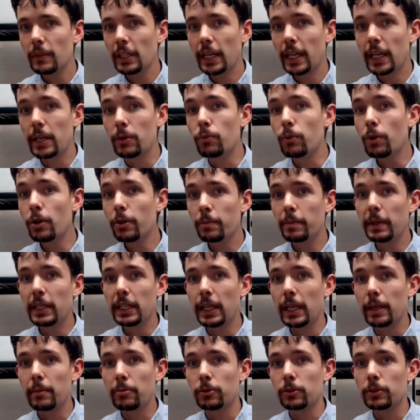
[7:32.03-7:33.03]
He would have been
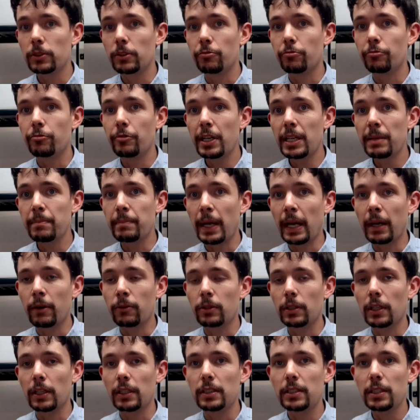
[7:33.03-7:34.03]
able to
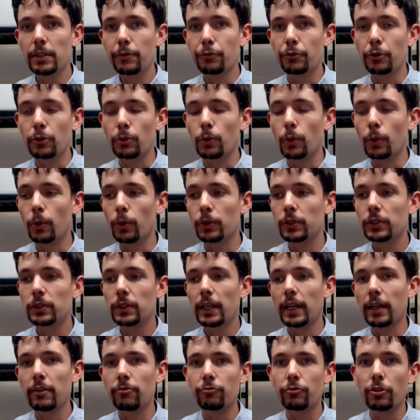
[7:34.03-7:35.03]
remount a different horse
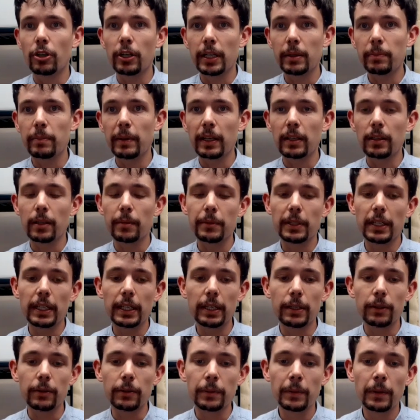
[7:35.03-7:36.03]
and ride back up the
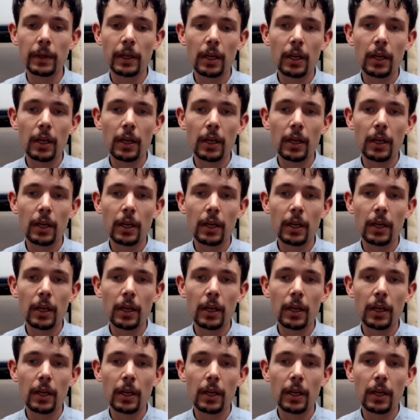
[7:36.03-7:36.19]
hill.